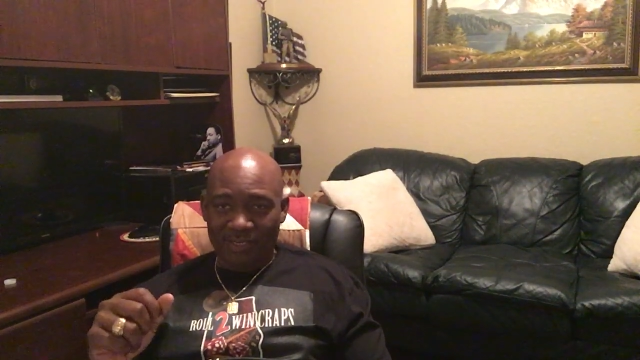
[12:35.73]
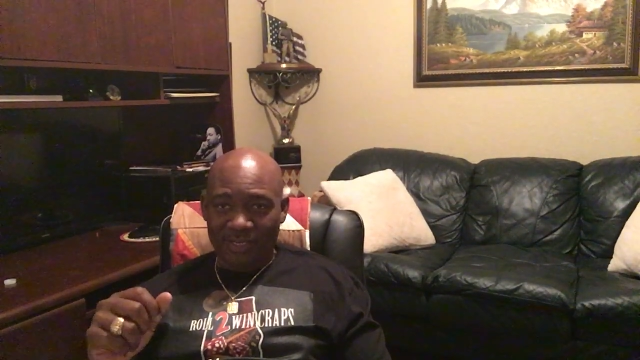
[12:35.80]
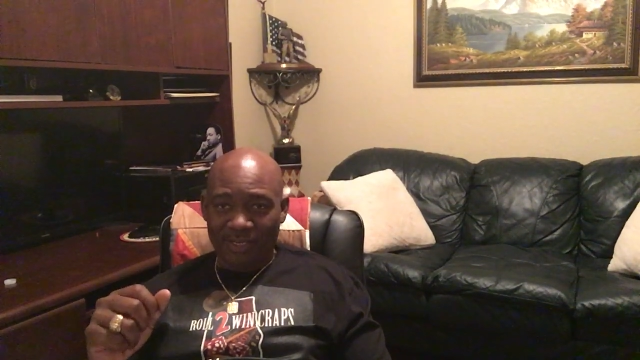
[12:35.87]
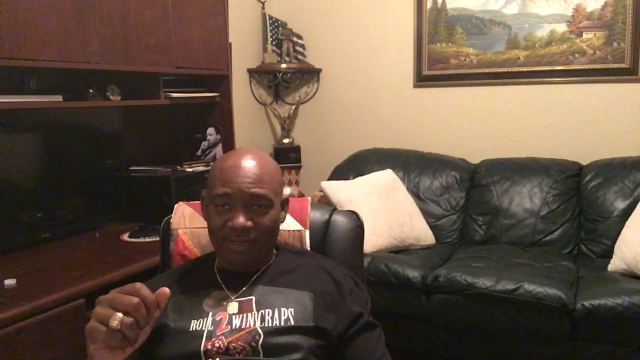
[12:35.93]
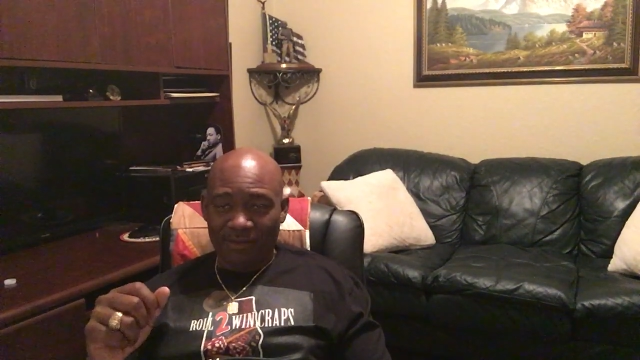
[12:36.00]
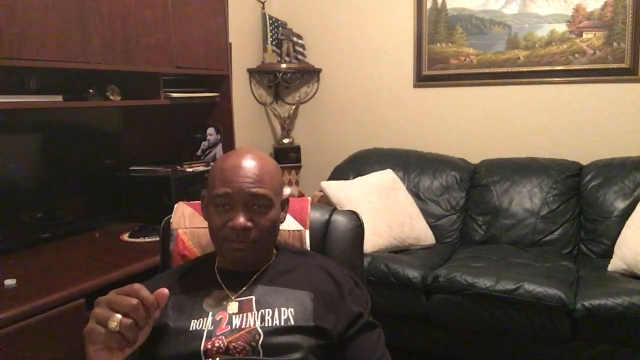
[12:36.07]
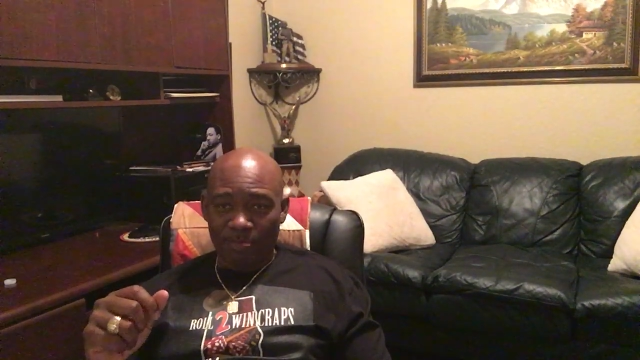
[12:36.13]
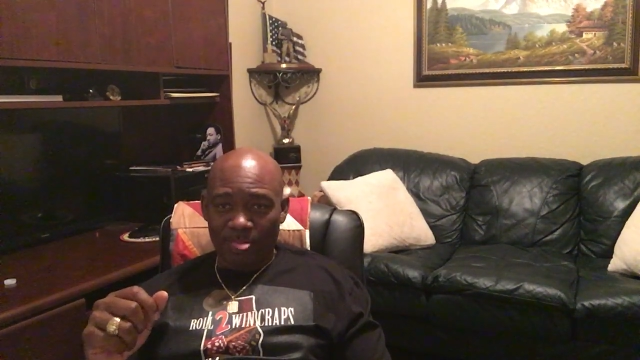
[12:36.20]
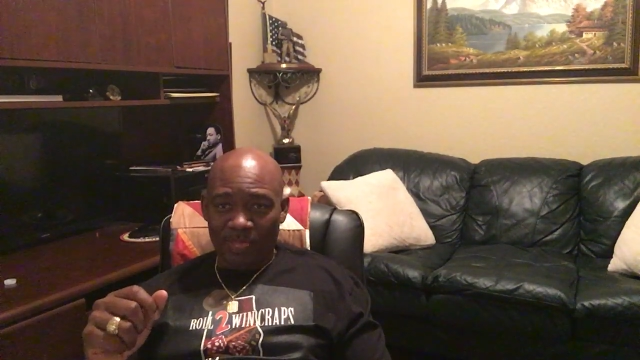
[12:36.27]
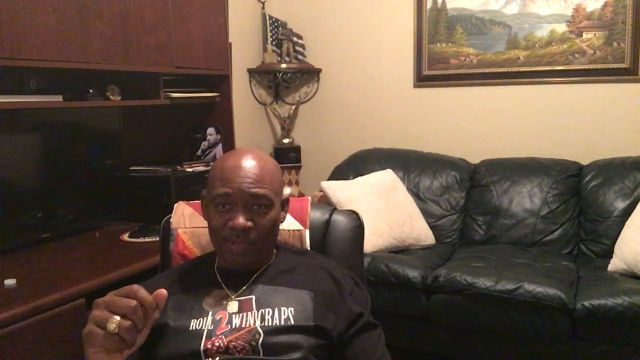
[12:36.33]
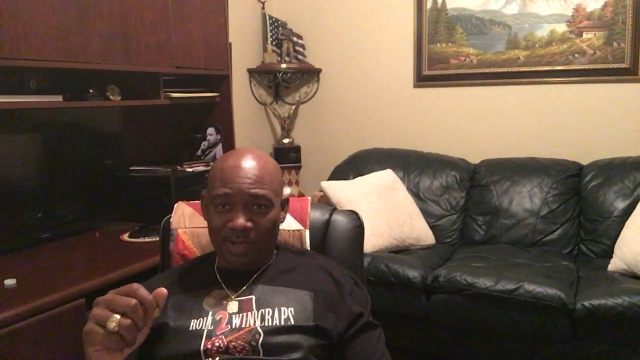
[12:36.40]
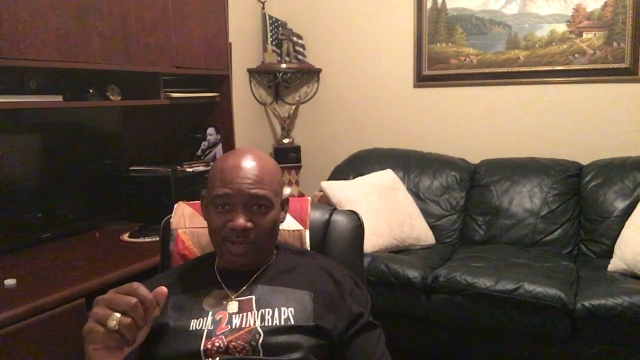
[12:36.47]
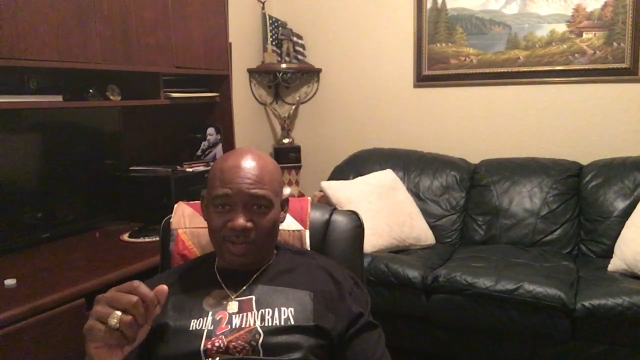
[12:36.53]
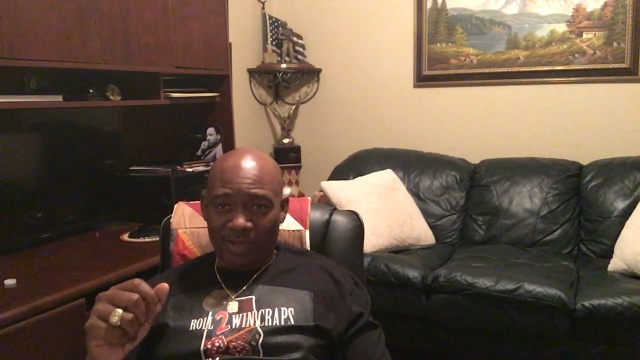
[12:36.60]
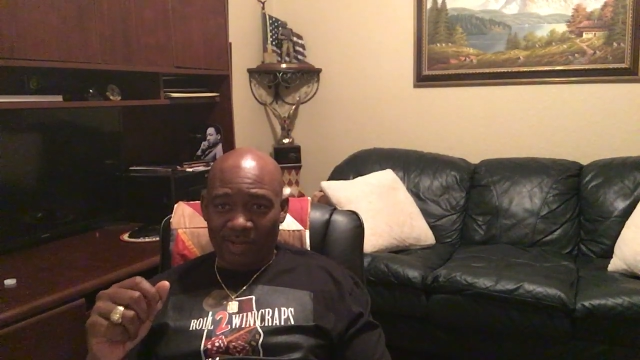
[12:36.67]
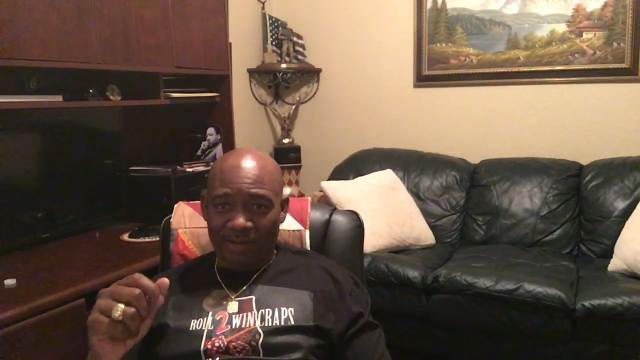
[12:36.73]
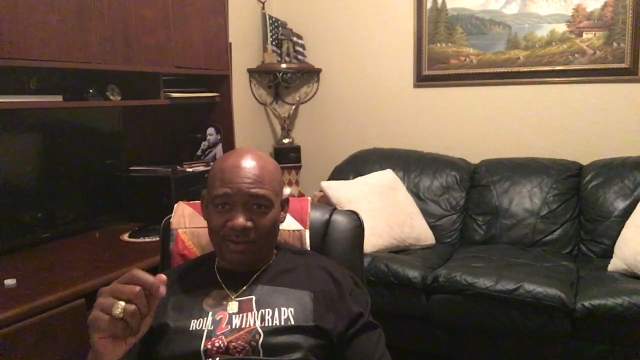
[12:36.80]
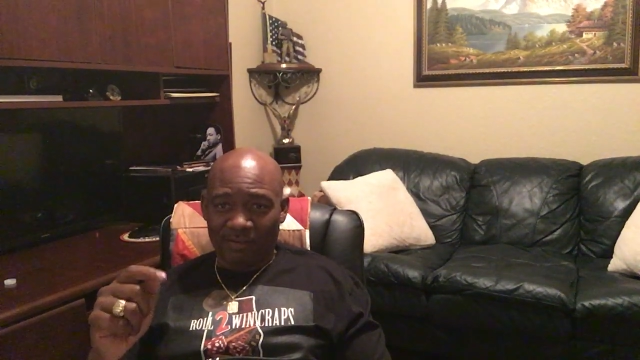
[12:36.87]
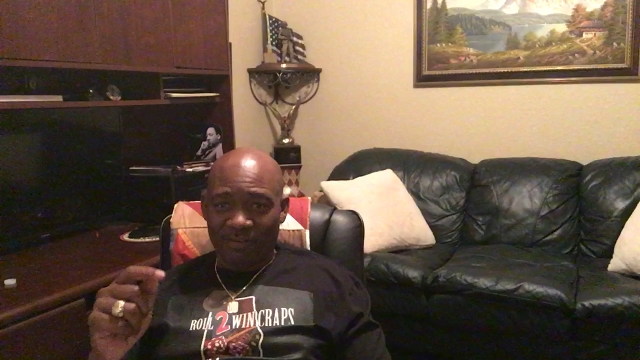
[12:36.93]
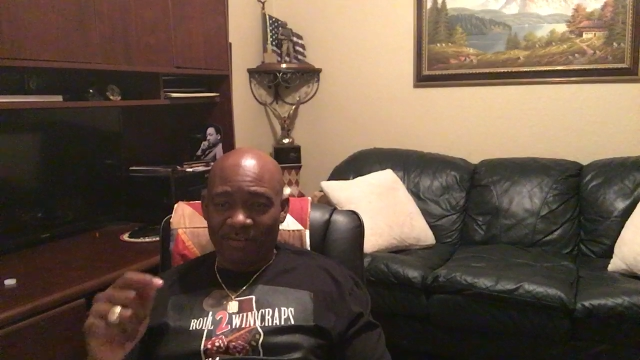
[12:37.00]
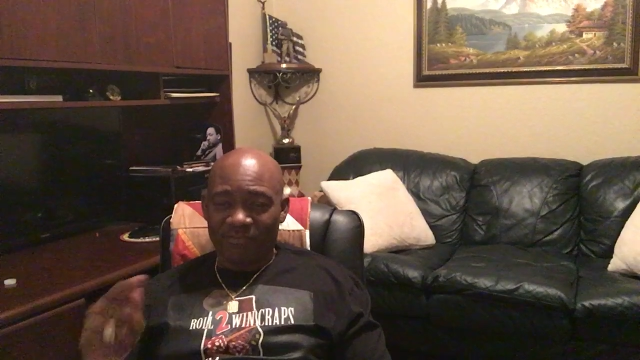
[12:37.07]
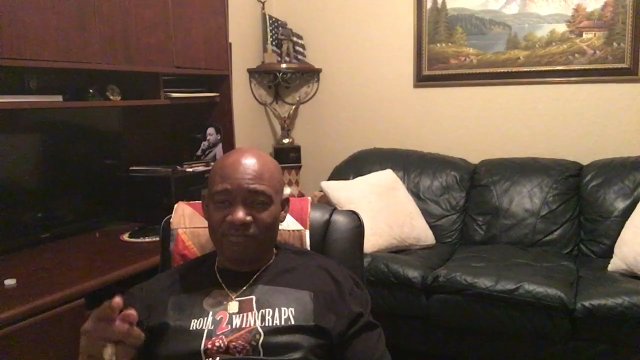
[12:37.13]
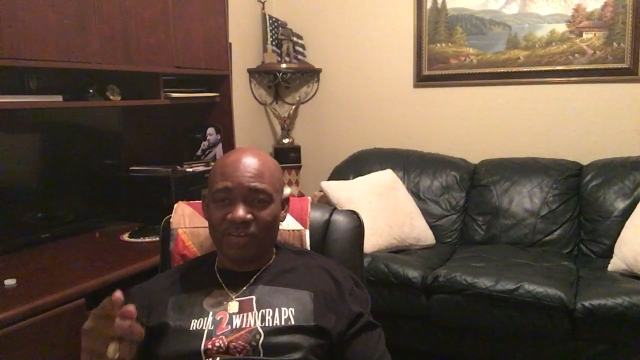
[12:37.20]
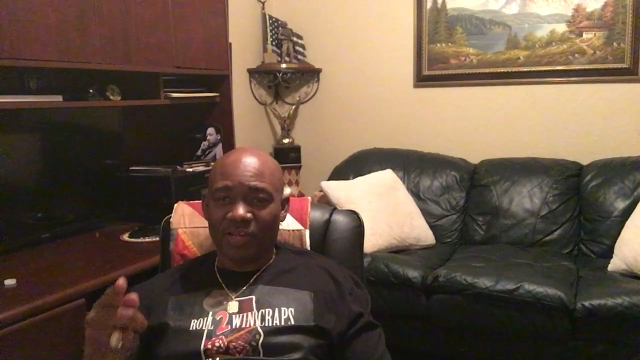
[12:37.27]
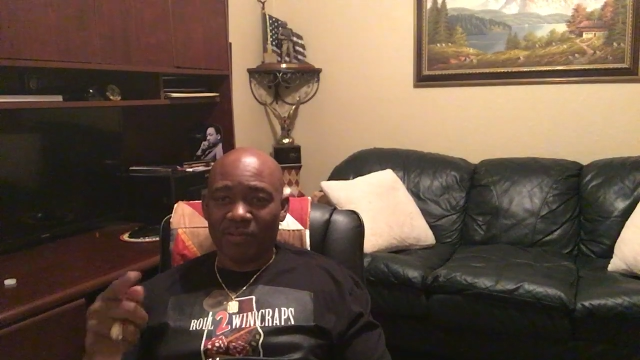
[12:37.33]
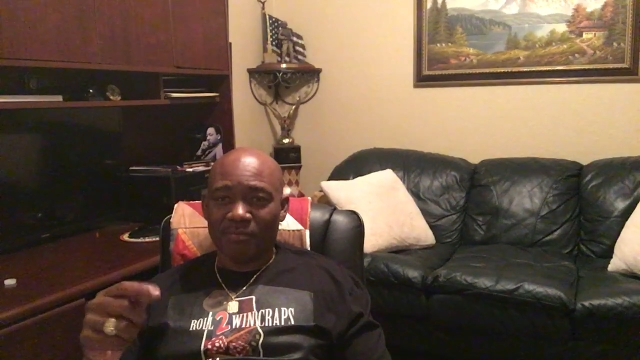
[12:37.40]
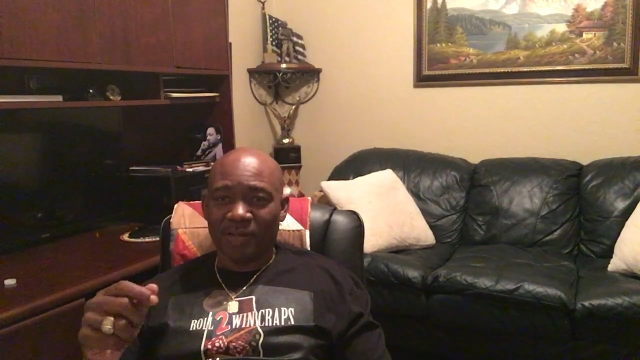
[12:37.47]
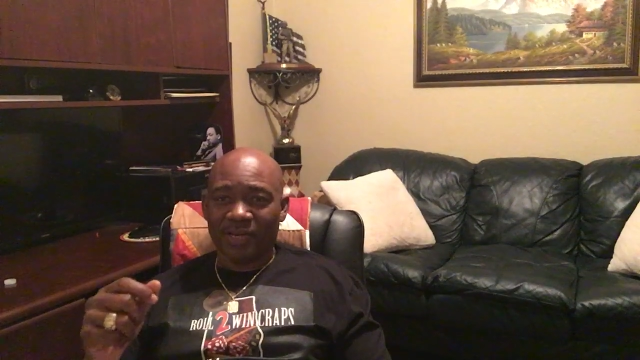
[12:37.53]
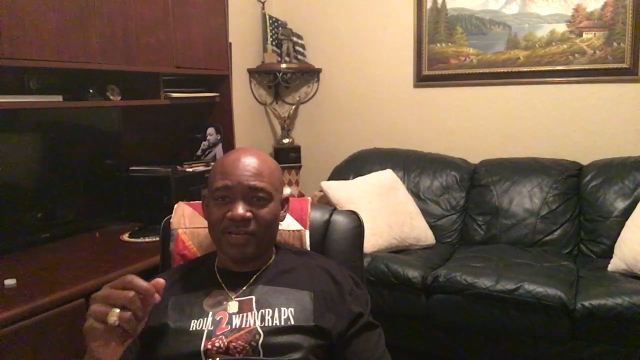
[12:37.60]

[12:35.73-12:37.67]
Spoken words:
there, fellow by